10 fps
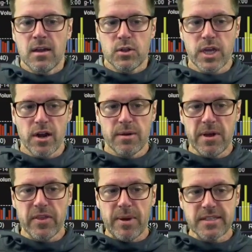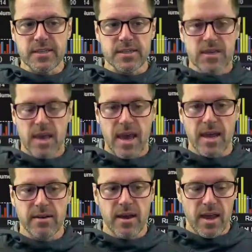Look here at a monthly basis,
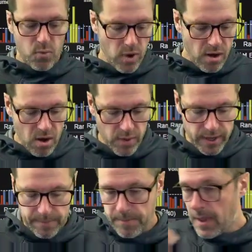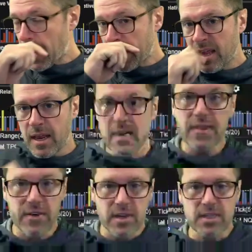and where are we? And
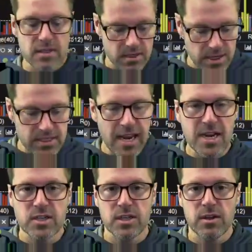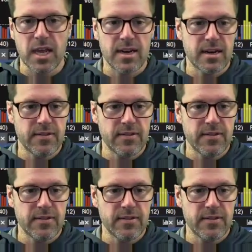even let's actually look at an